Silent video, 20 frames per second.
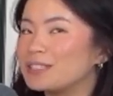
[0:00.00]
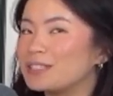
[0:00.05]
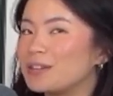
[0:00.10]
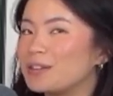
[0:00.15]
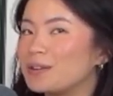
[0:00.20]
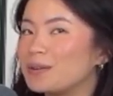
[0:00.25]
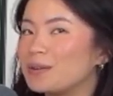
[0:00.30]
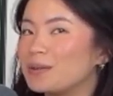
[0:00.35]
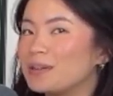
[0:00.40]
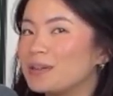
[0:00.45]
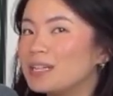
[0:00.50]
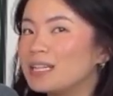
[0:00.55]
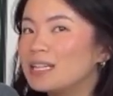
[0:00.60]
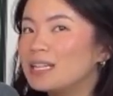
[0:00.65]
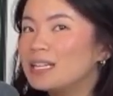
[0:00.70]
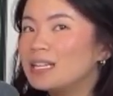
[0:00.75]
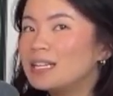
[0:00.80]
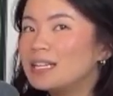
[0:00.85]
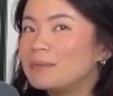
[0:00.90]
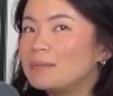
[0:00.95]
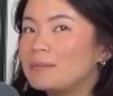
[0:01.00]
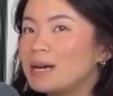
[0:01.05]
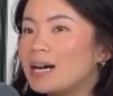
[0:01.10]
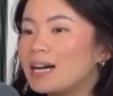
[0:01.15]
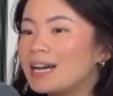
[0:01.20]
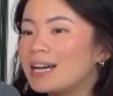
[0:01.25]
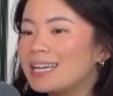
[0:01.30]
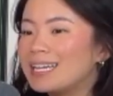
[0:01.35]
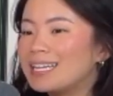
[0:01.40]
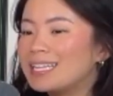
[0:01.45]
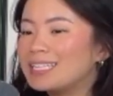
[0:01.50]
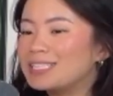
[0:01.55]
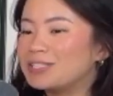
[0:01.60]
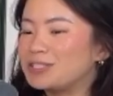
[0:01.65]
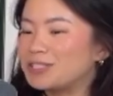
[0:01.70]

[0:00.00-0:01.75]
So my